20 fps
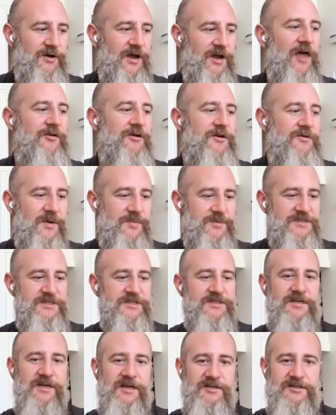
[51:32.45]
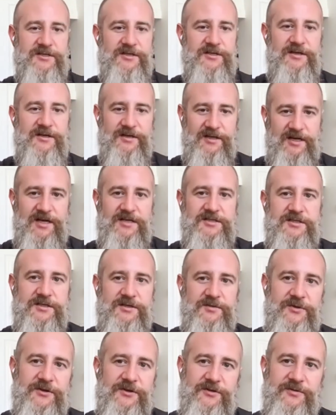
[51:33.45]
gallery representation and
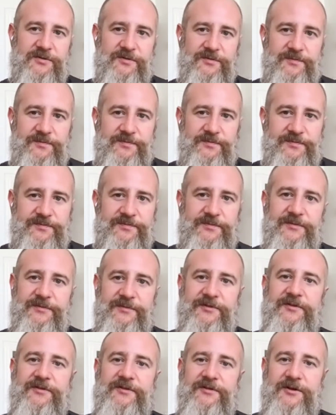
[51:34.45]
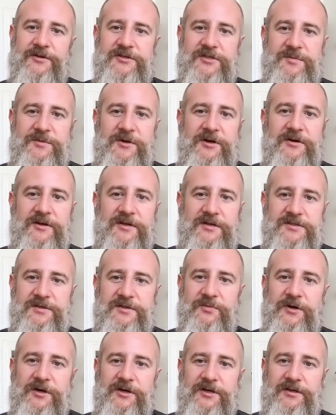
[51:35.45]
engaging with those communities,
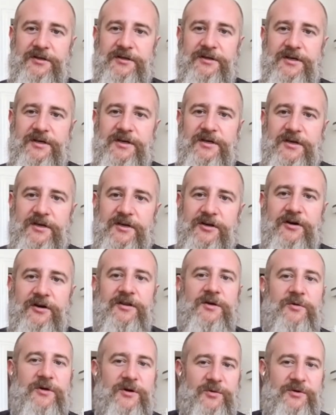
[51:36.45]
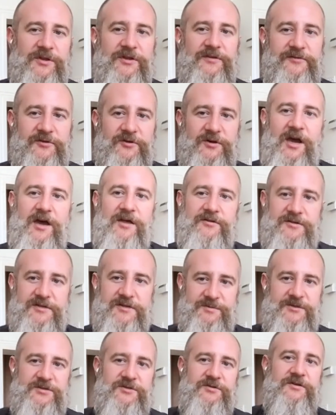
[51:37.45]
and currently working with a few galleries,
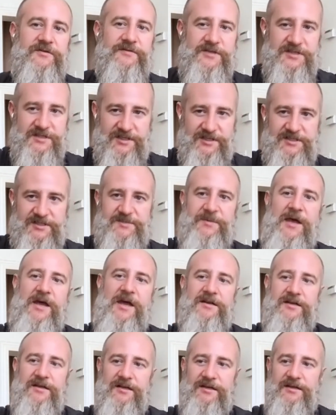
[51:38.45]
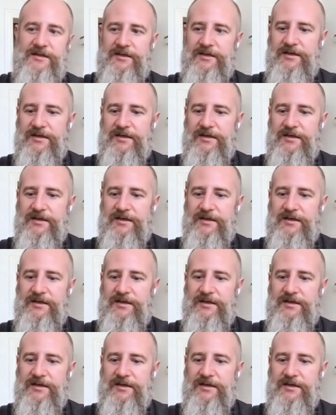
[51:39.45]
but sort of just expanding